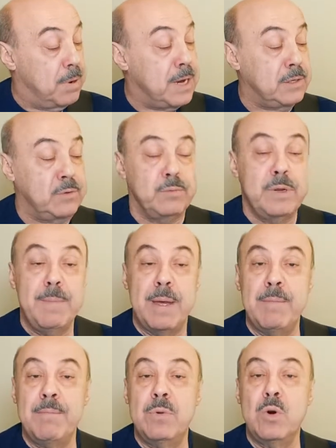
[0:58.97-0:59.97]
But
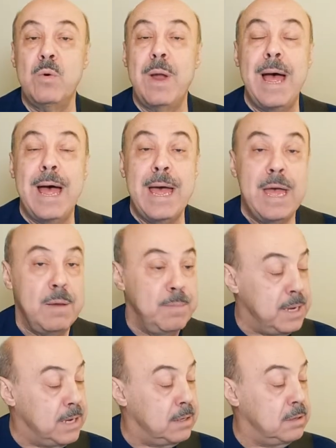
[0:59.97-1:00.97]
remember,
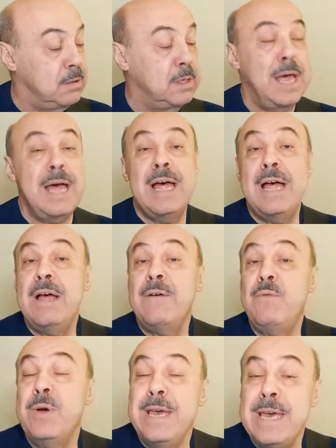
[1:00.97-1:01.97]
I'm in
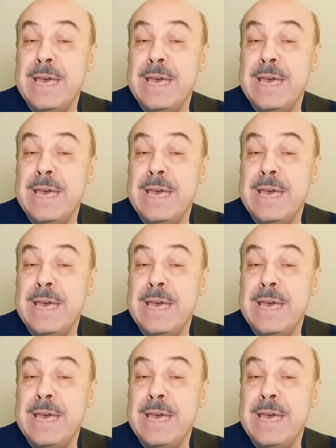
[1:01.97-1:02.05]
love with.